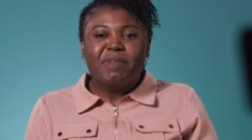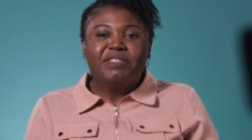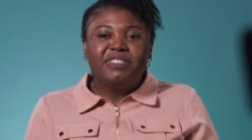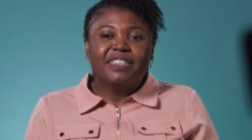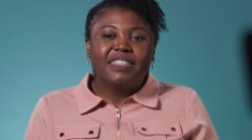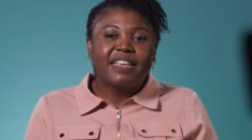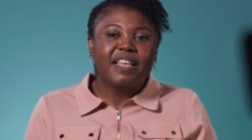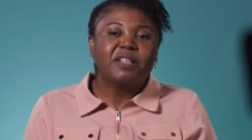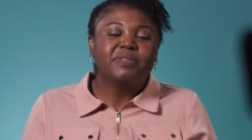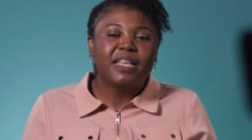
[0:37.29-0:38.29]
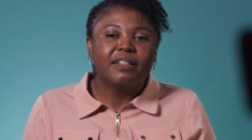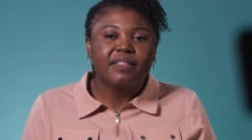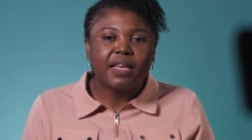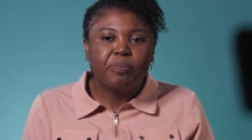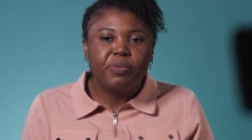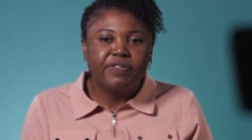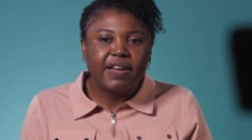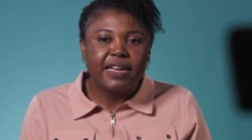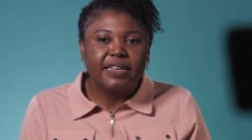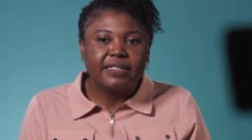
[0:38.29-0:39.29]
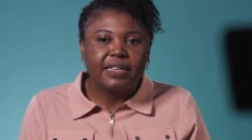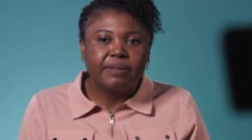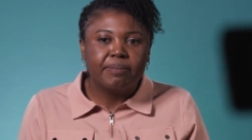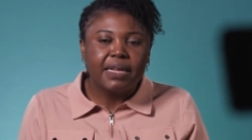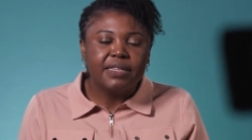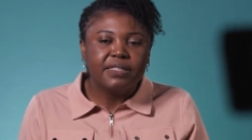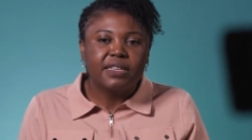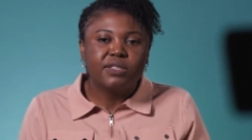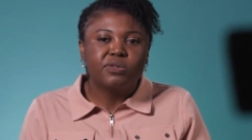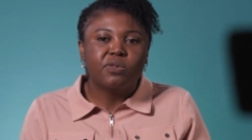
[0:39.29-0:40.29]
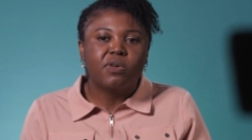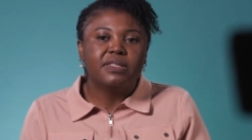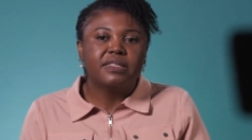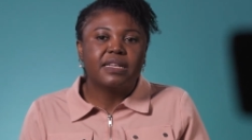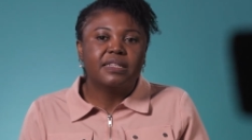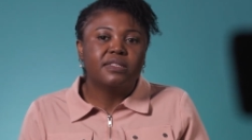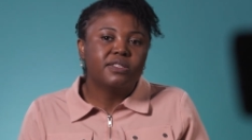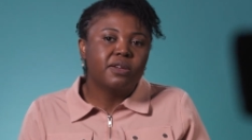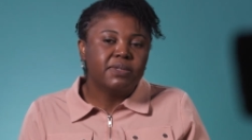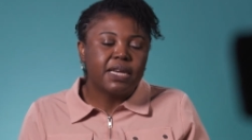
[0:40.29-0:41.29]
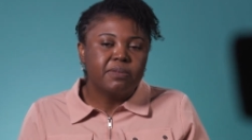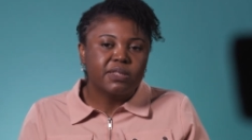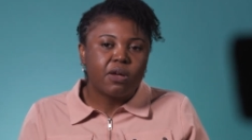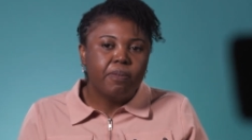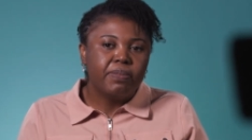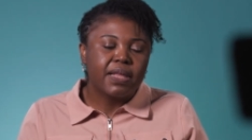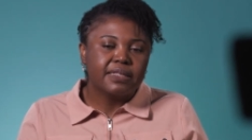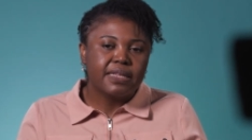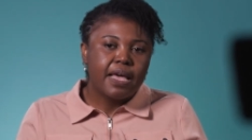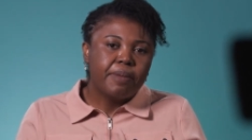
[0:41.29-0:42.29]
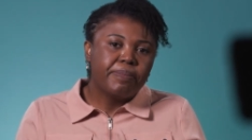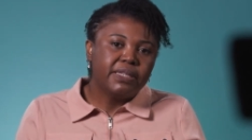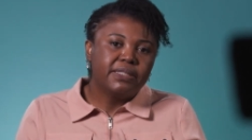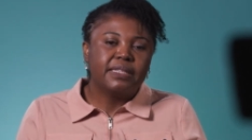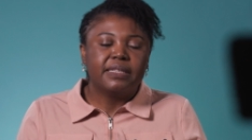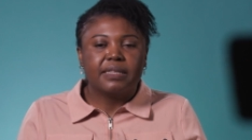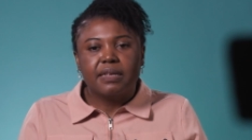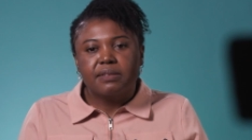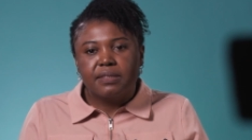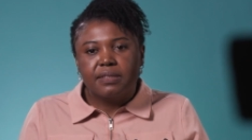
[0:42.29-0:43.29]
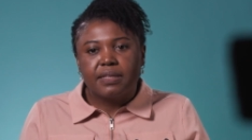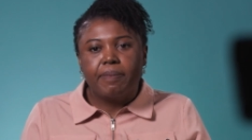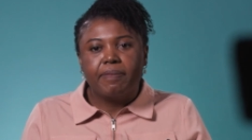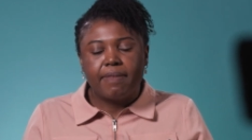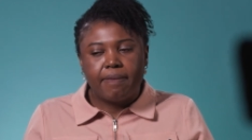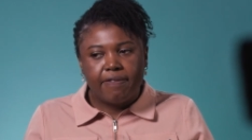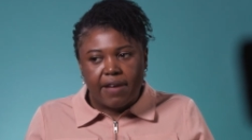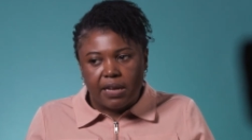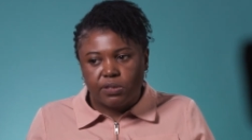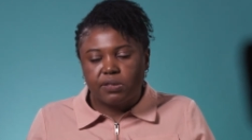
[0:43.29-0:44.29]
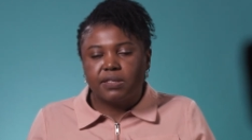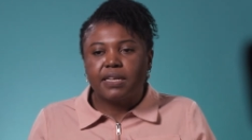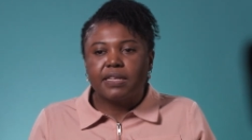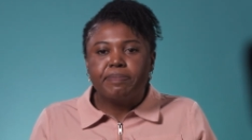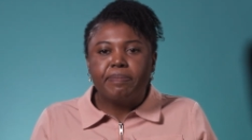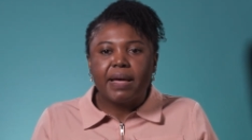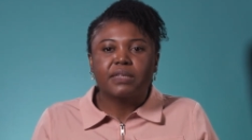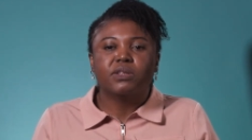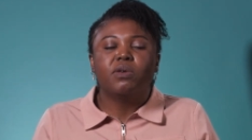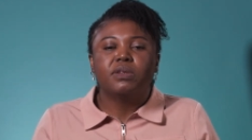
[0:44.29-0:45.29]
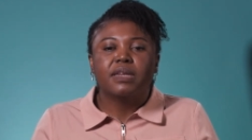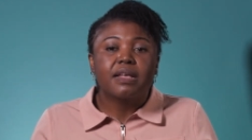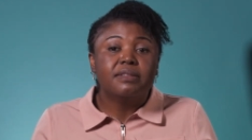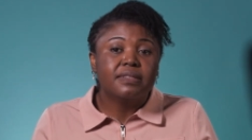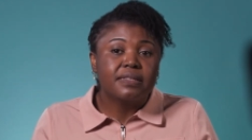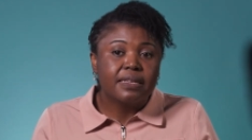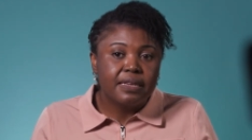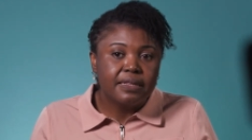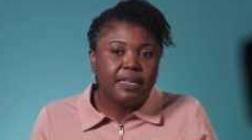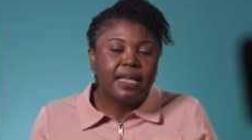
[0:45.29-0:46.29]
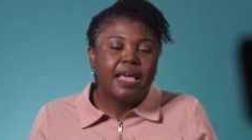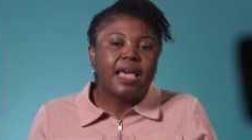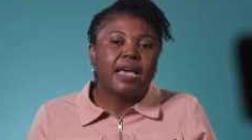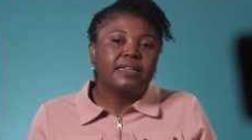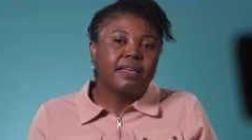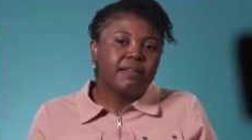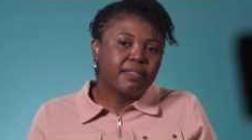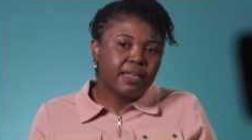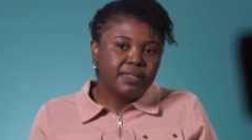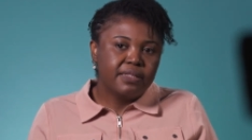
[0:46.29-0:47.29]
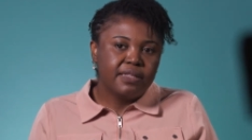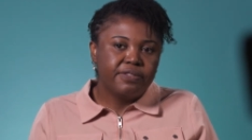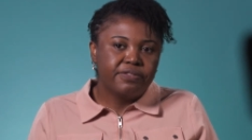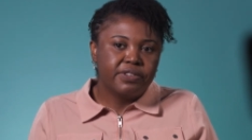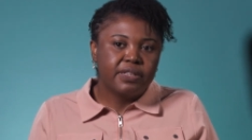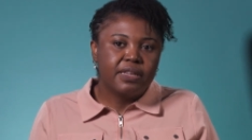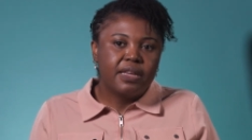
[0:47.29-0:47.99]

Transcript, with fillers: My research helps healthcare providers and managers to understand the sometimes complex patient and health system factors that impact on health seeking and healthcare delivery.